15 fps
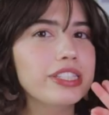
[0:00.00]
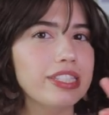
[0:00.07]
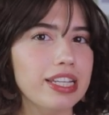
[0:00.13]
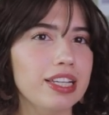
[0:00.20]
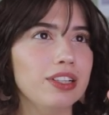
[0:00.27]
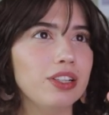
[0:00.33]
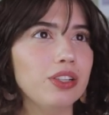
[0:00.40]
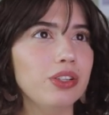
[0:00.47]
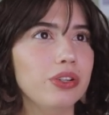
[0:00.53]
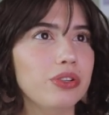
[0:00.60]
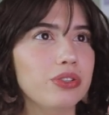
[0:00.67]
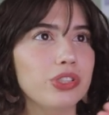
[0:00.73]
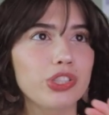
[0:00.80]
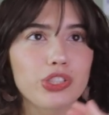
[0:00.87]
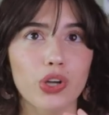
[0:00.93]

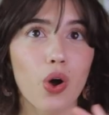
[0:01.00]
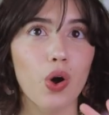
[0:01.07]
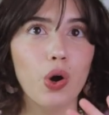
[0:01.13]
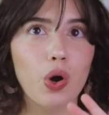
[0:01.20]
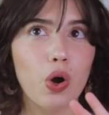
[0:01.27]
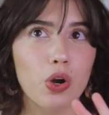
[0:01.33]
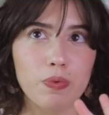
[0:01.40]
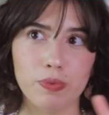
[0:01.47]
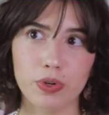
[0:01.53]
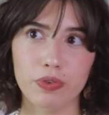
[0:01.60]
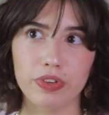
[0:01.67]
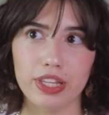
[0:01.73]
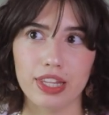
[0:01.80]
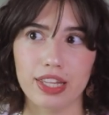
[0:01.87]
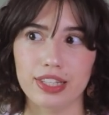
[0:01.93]
single show or
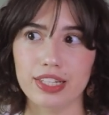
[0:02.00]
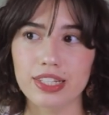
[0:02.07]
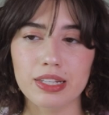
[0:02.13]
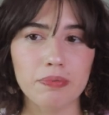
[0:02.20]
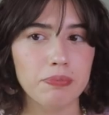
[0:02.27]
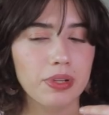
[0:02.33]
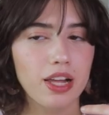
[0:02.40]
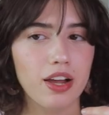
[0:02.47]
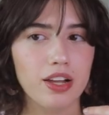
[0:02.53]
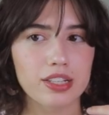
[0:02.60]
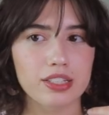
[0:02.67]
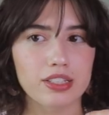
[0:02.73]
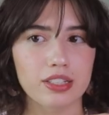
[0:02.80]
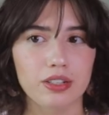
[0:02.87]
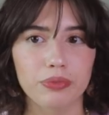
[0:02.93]
movie that Disney
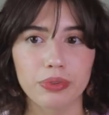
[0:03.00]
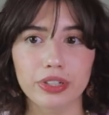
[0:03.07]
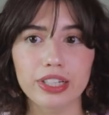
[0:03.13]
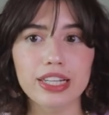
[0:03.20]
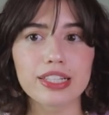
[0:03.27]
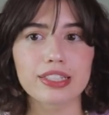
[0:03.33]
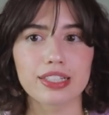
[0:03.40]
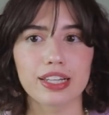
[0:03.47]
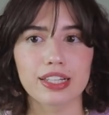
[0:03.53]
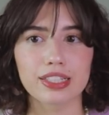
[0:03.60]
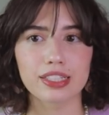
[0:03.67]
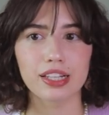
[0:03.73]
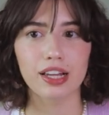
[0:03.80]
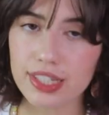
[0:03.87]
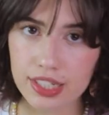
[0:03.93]
Plus
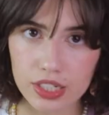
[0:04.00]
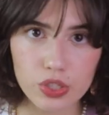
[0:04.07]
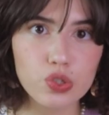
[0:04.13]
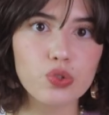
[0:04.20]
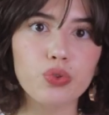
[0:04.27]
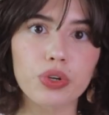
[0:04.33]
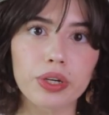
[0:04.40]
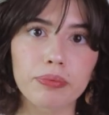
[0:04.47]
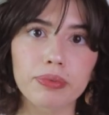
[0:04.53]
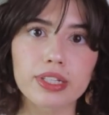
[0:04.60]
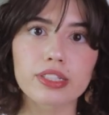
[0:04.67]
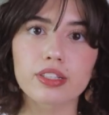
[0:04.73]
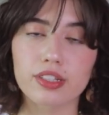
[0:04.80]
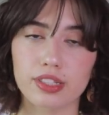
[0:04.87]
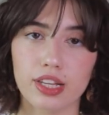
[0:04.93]
releases is
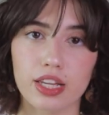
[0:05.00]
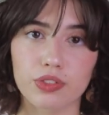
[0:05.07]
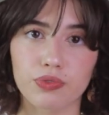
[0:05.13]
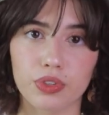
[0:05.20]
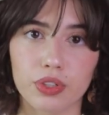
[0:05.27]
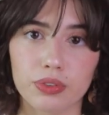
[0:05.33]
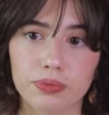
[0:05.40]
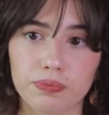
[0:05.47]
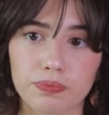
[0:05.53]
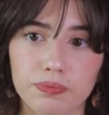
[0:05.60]
extremely successful.